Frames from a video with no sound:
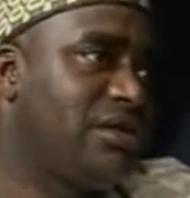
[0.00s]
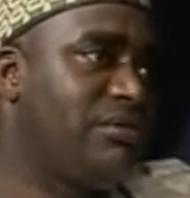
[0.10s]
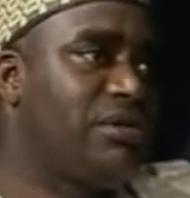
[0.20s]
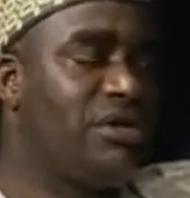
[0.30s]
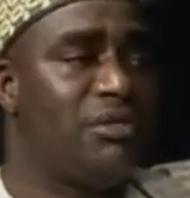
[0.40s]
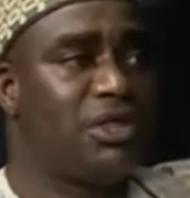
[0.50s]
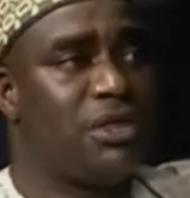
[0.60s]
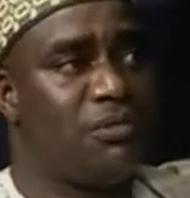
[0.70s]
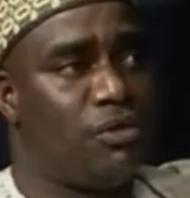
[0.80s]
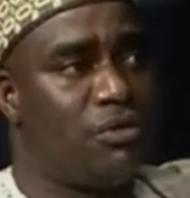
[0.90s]
if he
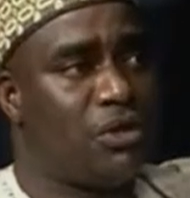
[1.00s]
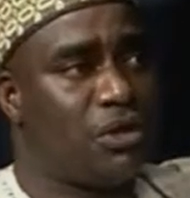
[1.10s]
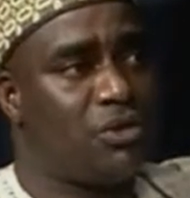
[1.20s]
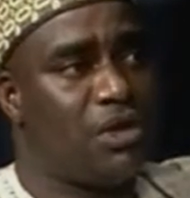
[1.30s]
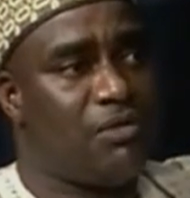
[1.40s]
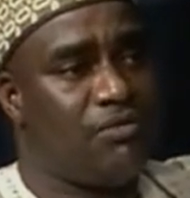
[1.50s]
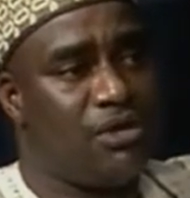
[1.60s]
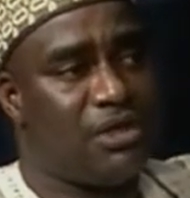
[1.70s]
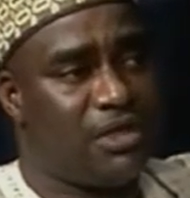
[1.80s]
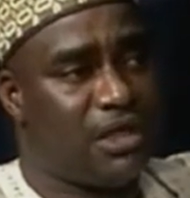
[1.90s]
misappropriates. So I
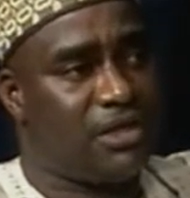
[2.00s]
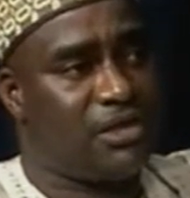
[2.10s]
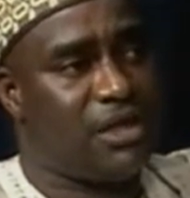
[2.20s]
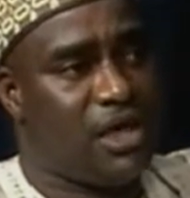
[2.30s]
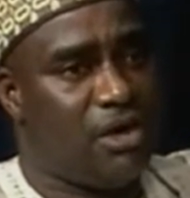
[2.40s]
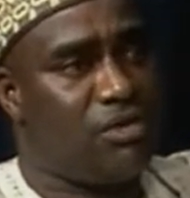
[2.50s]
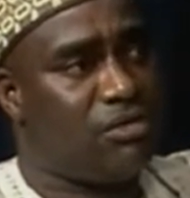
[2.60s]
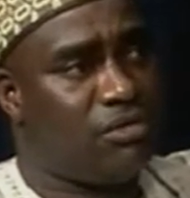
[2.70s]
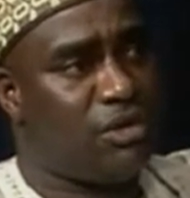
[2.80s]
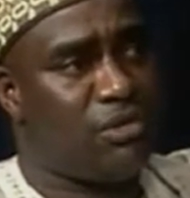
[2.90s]
feel that
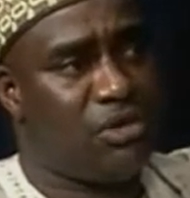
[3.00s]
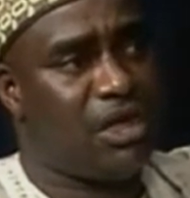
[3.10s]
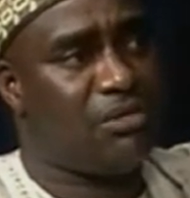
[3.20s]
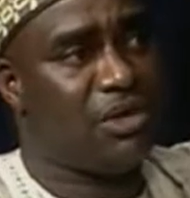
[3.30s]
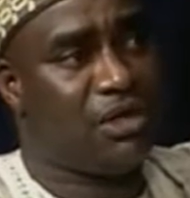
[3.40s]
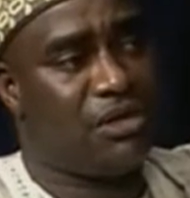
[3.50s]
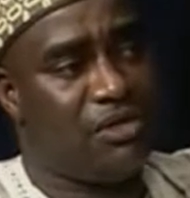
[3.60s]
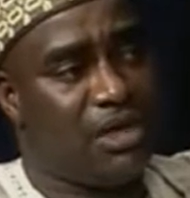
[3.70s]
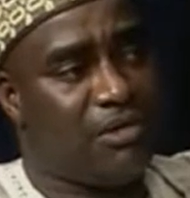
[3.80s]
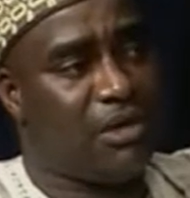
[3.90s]
now people are
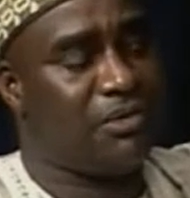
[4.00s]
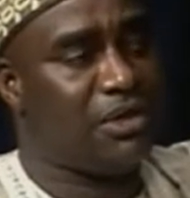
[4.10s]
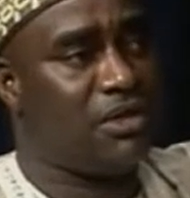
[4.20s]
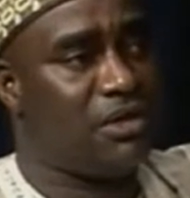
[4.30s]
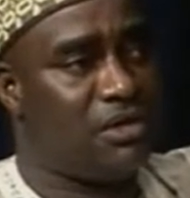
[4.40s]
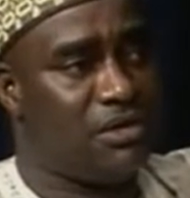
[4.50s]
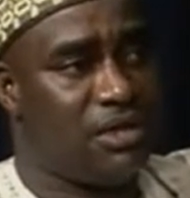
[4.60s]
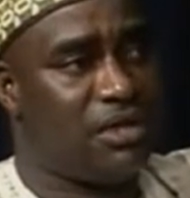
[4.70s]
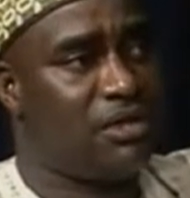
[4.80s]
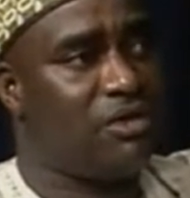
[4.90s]
beginning. We have
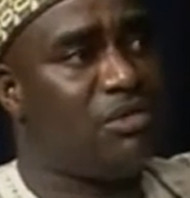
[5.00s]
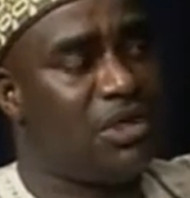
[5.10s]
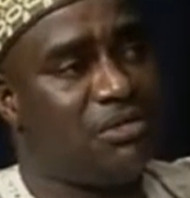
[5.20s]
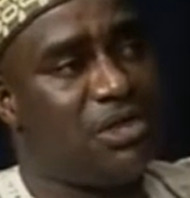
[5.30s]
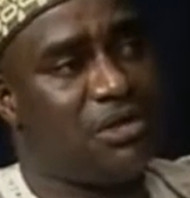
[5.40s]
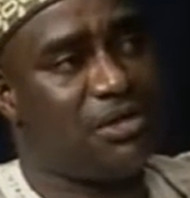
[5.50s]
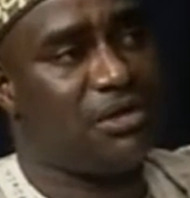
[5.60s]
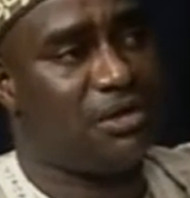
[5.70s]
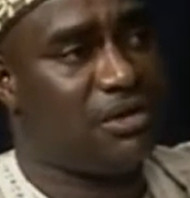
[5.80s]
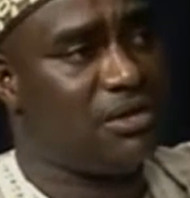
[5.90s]
seen the commitment
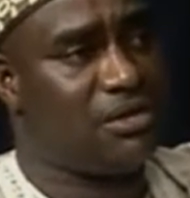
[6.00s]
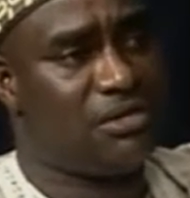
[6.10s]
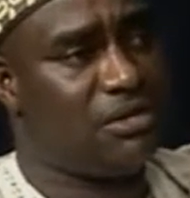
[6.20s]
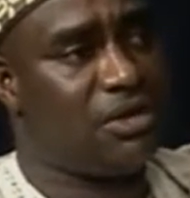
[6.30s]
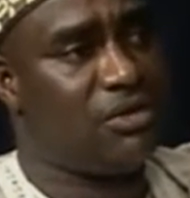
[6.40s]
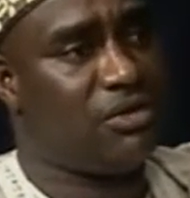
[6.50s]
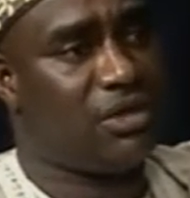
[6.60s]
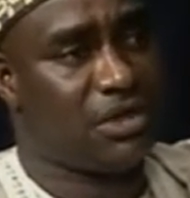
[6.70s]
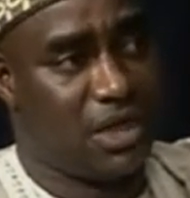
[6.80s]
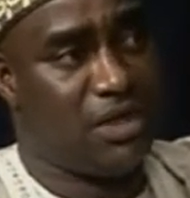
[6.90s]
in
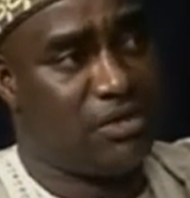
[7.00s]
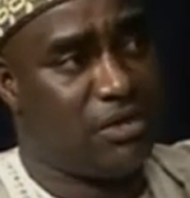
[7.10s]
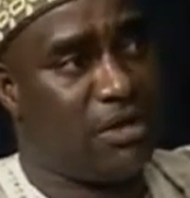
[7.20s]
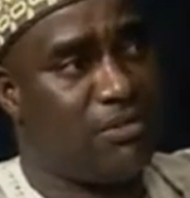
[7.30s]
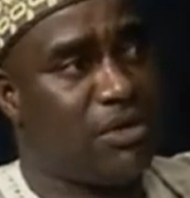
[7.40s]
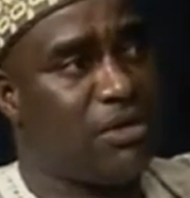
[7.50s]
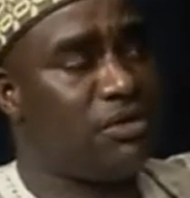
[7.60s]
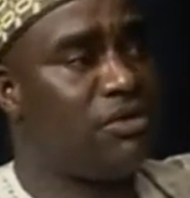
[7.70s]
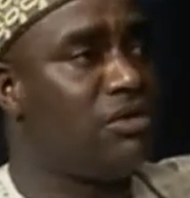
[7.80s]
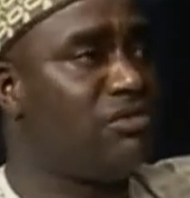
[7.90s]
the state. We have
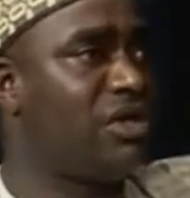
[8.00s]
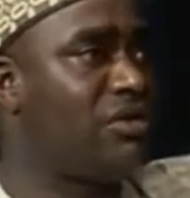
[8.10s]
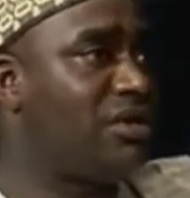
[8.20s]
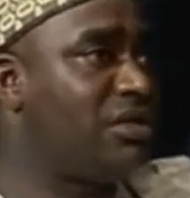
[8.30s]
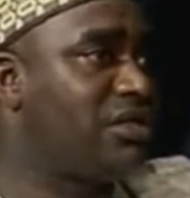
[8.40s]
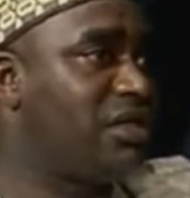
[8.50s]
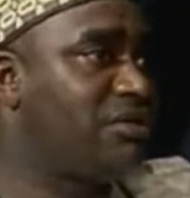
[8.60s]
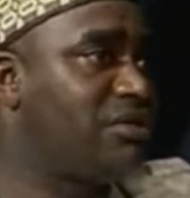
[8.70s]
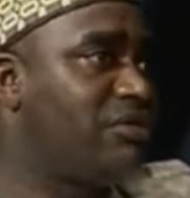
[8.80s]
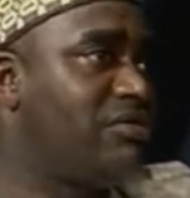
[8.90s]
been doing very well in
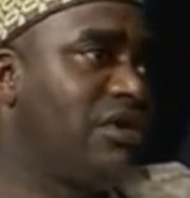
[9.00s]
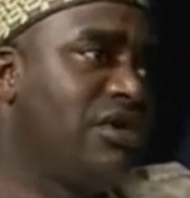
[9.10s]
terms of